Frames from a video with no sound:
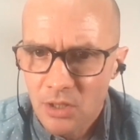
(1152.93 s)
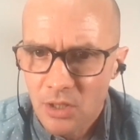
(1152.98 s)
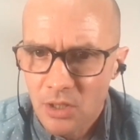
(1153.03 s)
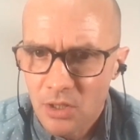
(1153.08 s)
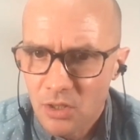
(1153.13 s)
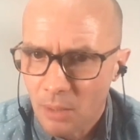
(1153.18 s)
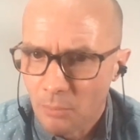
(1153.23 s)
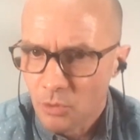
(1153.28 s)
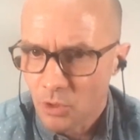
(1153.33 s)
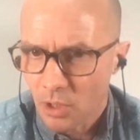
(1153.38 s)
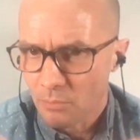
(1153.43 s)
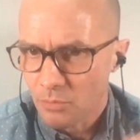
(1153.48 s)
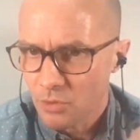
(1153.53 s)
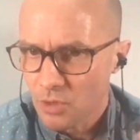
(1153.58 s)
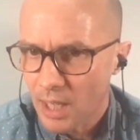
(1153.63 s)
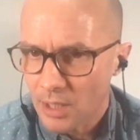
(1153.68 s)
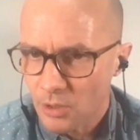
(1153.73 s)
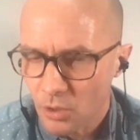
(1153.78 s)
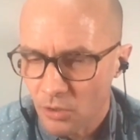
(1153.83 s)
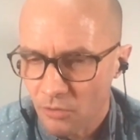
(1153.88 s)
Because sometimes
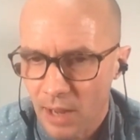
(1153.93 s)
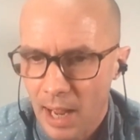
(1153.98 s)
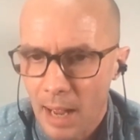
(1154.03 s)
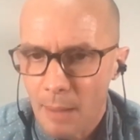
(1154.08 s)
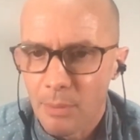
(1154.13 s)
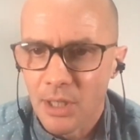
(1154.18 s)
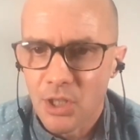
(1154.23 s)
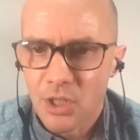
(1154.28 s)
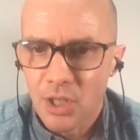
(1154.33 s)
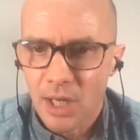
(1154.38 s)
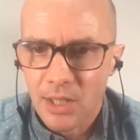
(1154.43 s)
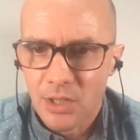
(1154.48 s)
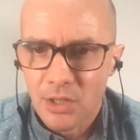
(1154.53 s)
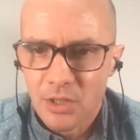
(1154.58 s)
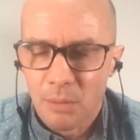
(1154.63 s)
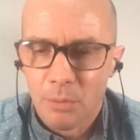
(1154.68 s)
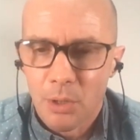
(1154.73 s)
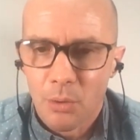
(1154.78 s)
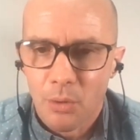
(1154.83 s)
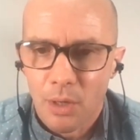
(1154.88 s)
that sort of habit change
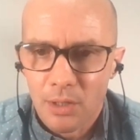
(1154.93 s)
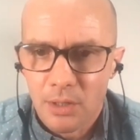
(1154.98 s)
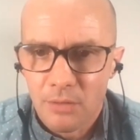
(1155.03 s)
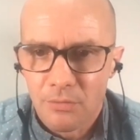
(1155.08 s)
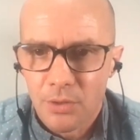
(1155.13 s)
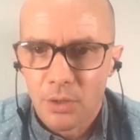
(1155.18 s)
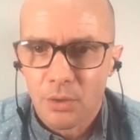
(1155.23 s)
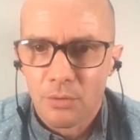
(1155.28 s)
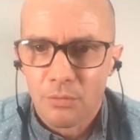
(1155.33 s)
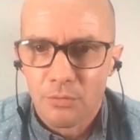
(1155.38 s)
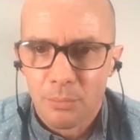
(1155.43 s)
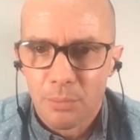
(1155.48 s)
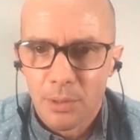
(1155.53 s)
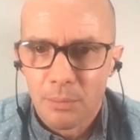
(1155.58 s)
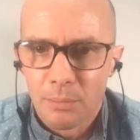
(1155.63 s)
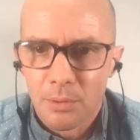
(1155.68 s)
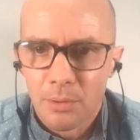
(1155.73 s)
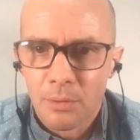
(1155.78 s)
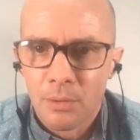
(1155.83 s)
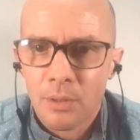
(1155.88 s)
can be quite difficult for
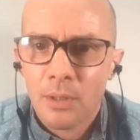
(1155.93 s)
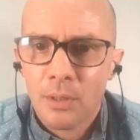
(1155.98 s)
people.